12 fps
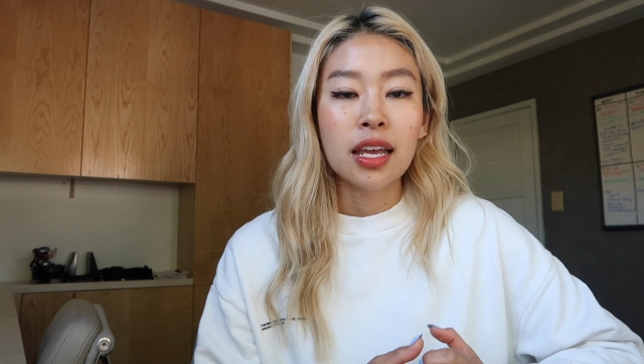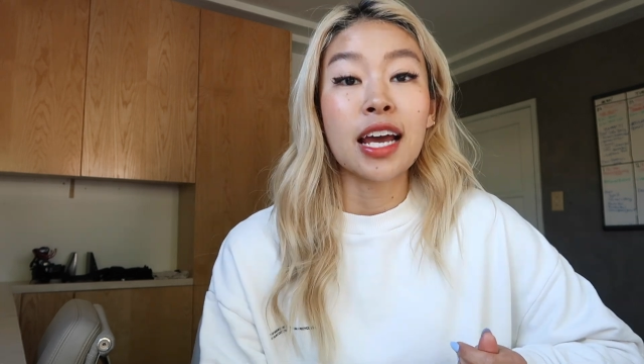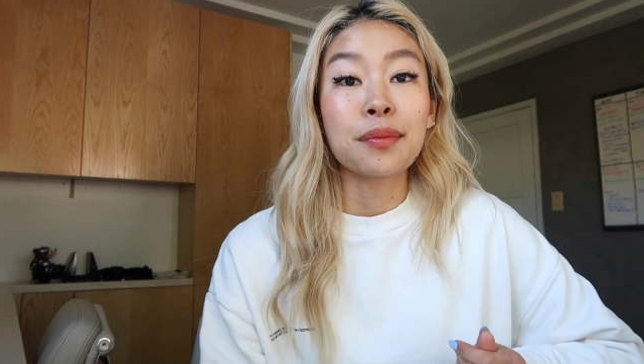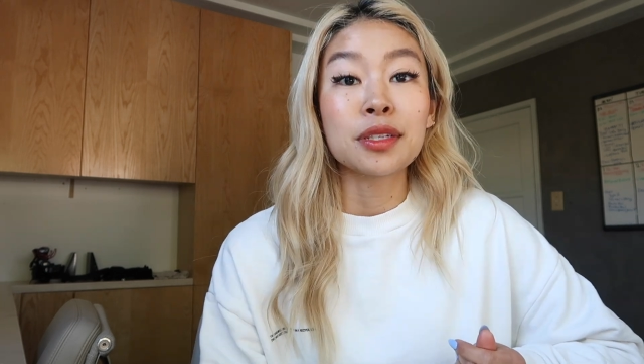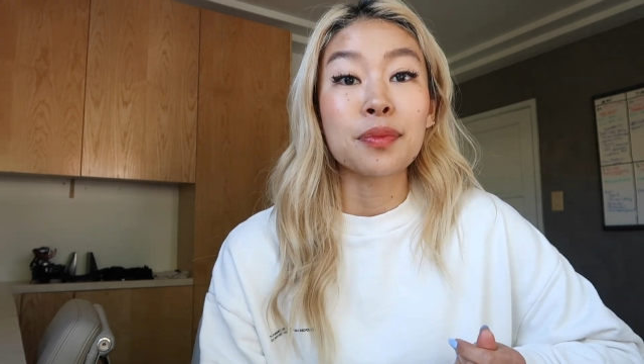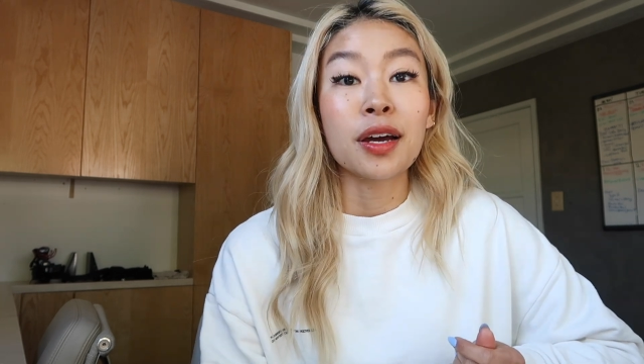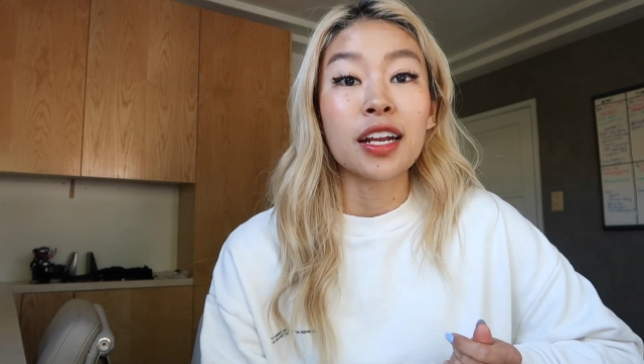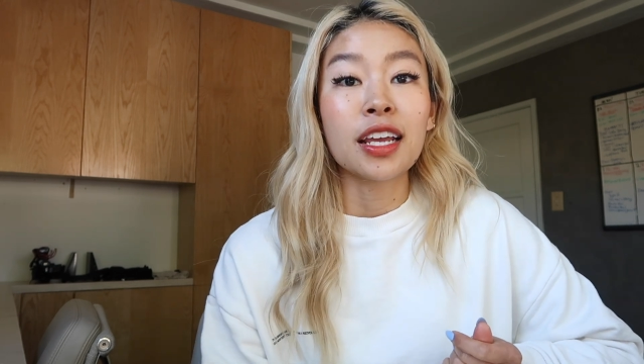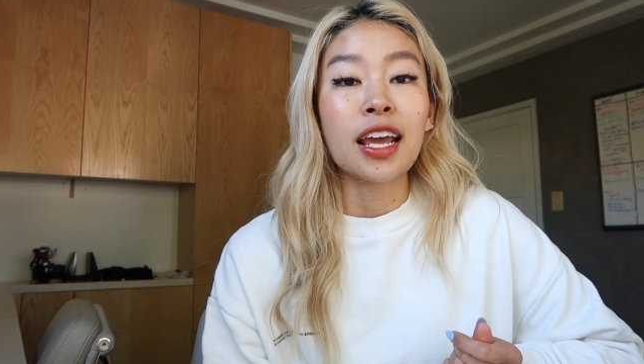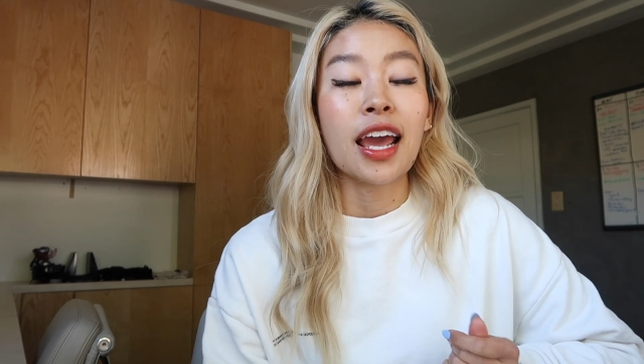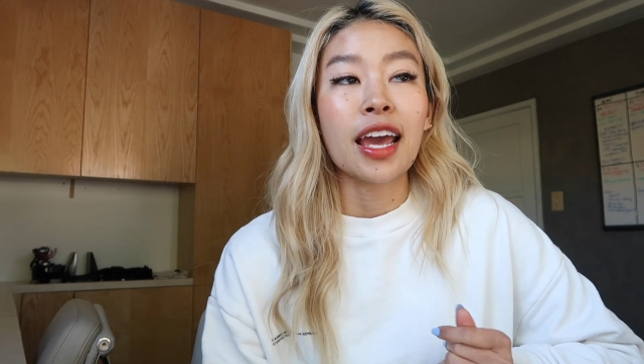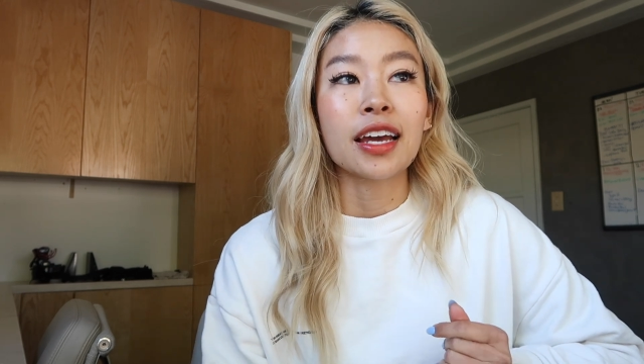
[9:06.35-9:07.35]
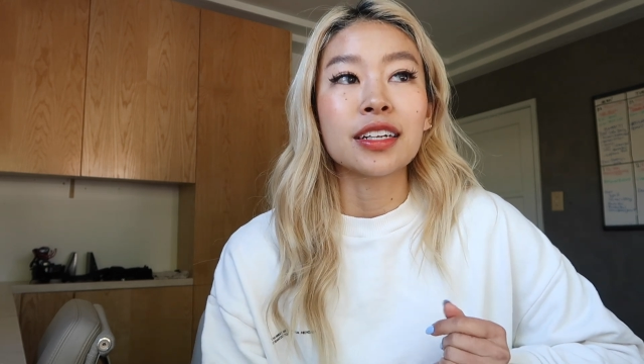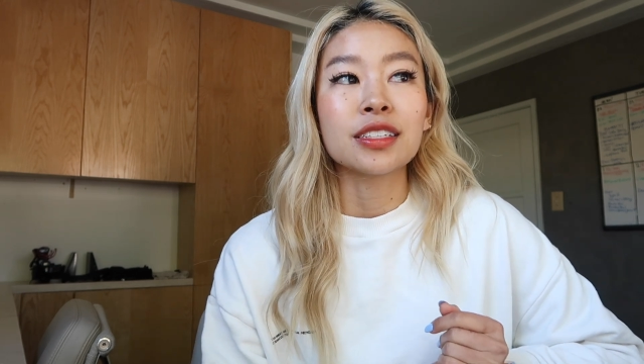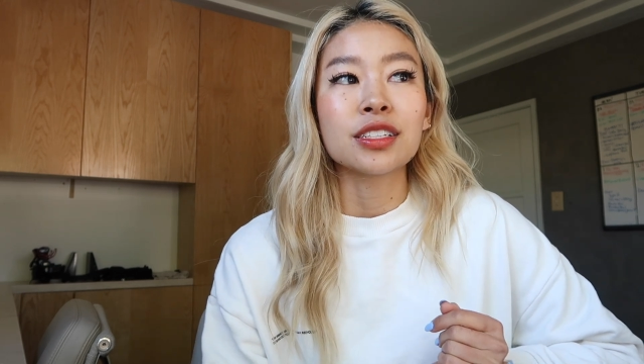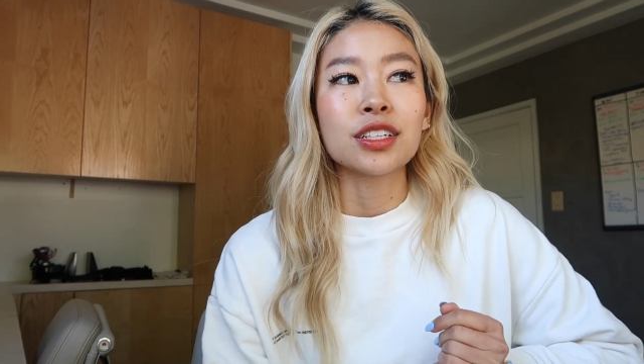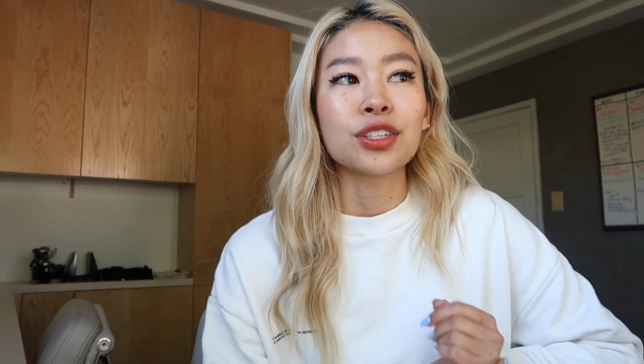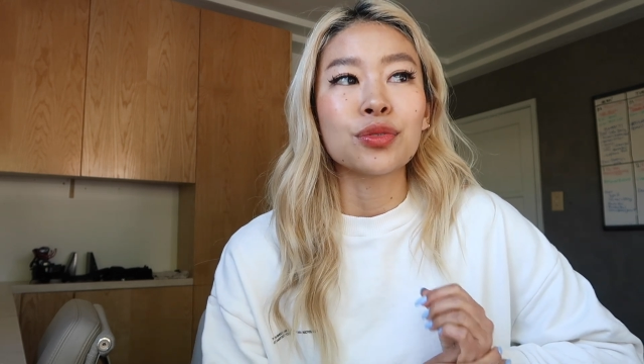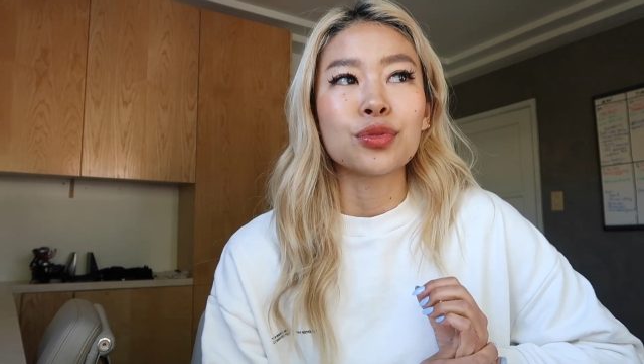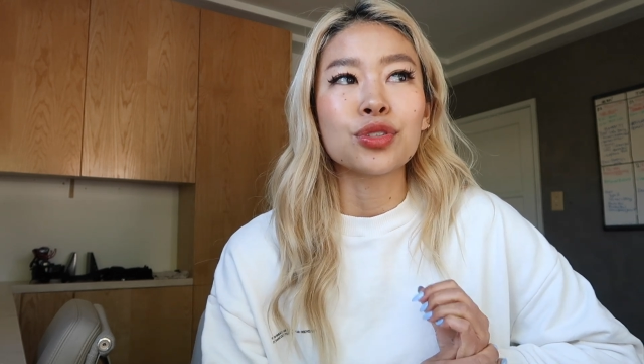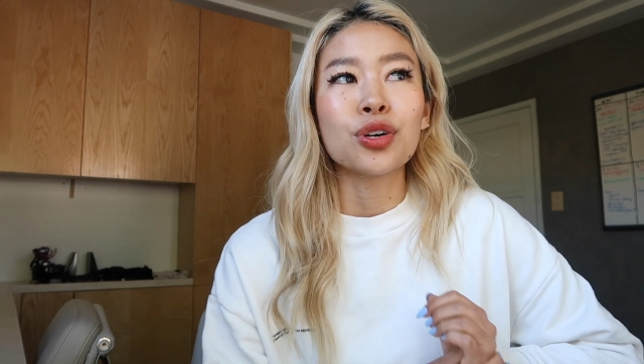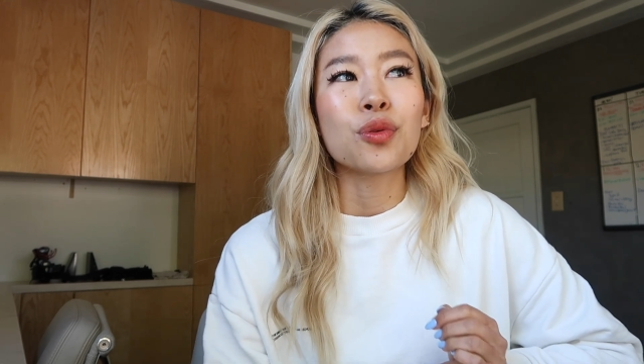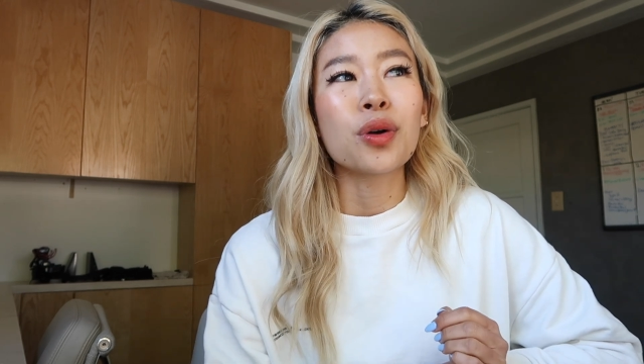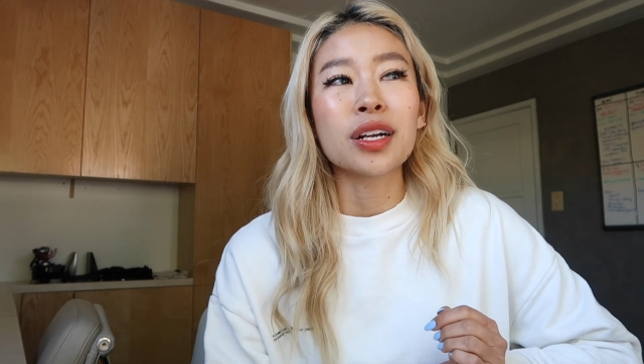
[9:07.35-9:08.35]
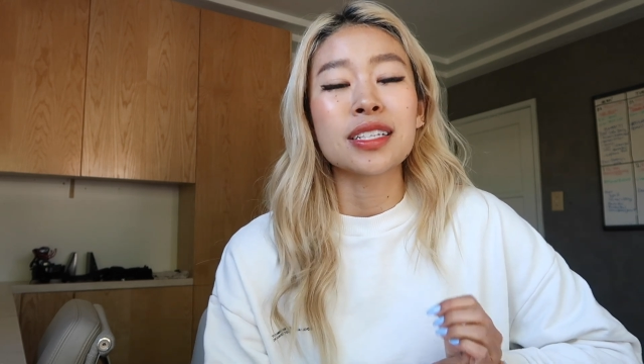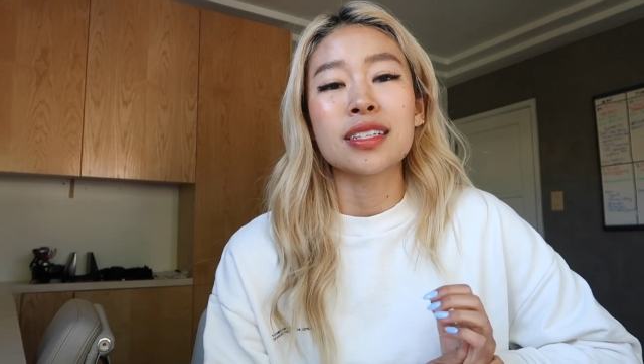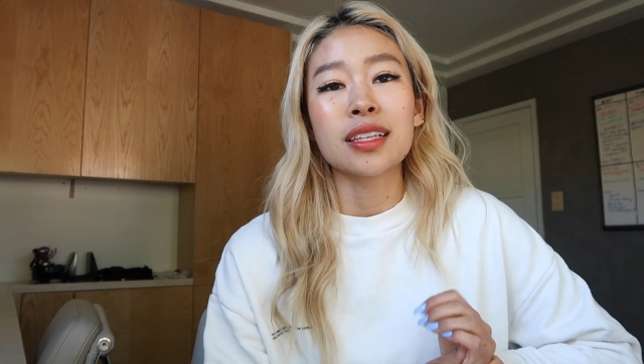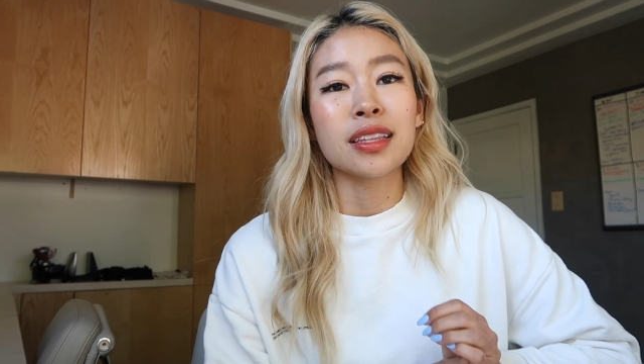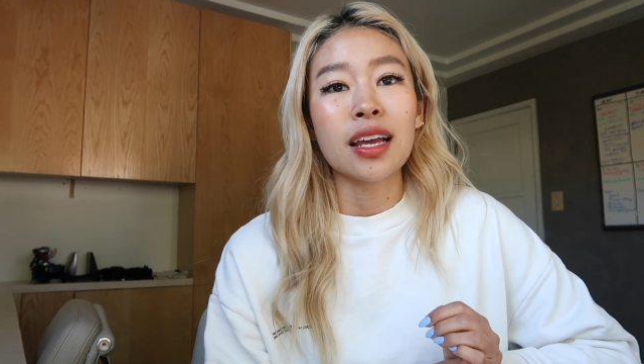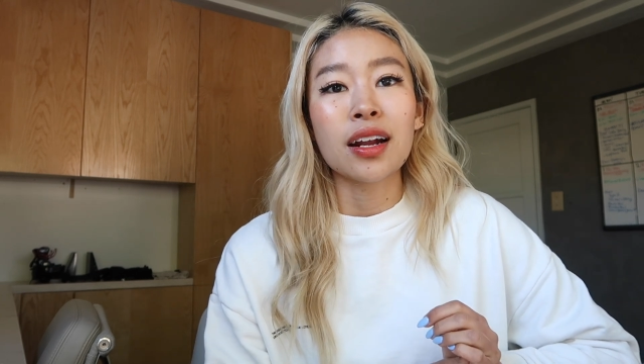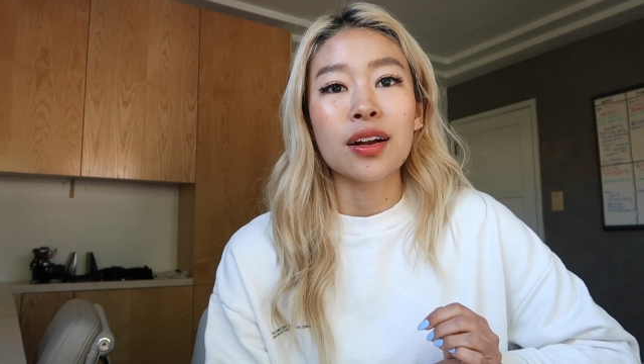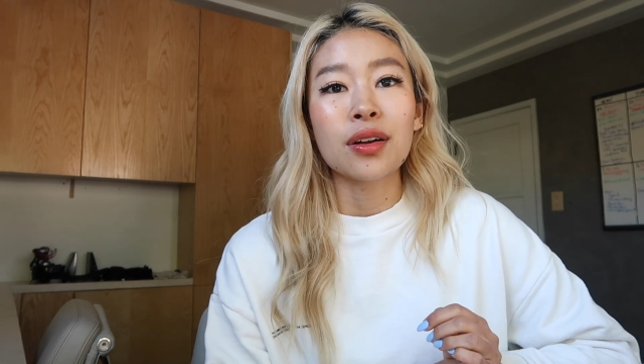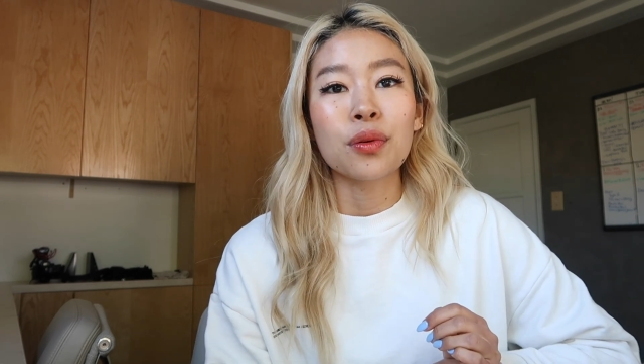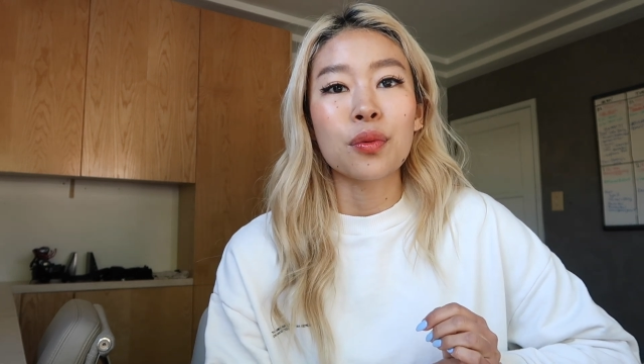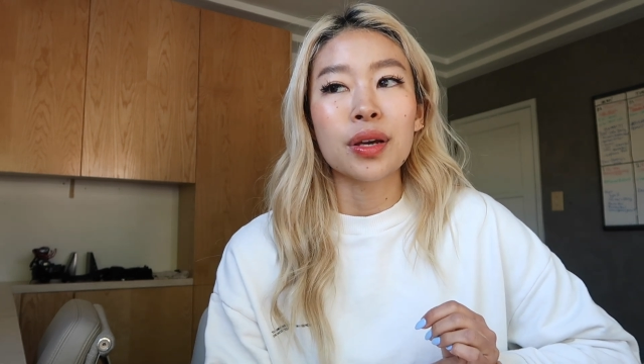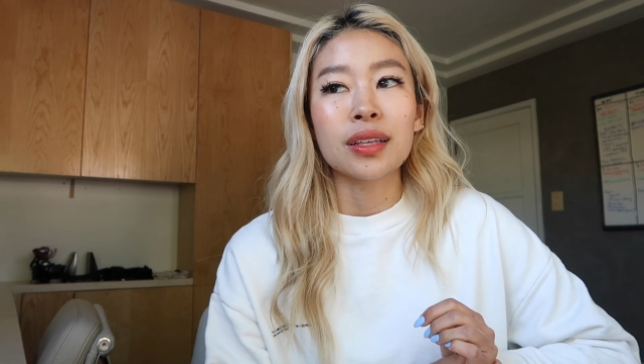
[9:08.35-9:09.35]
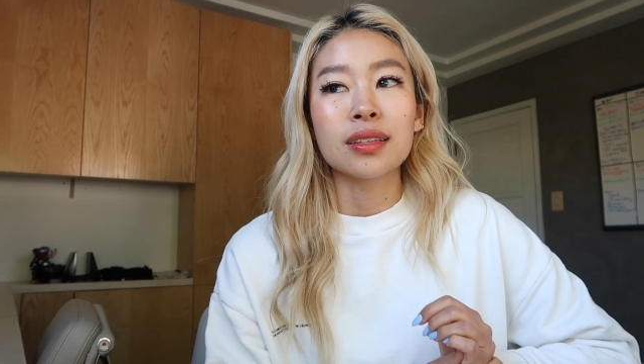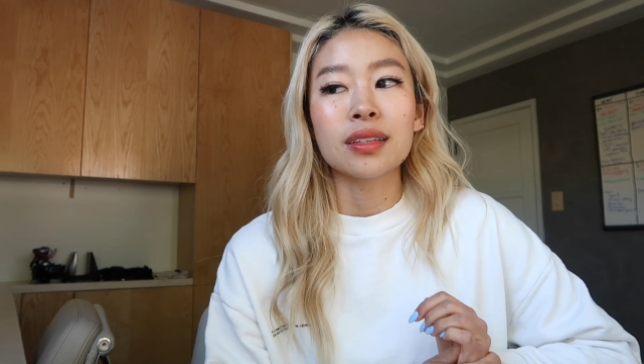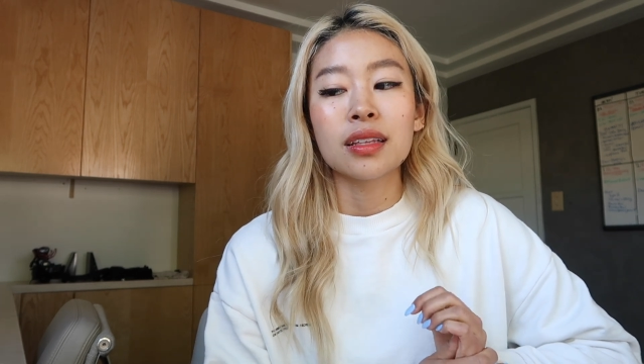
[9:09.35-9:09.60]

Time is money, and you don't want to sit there with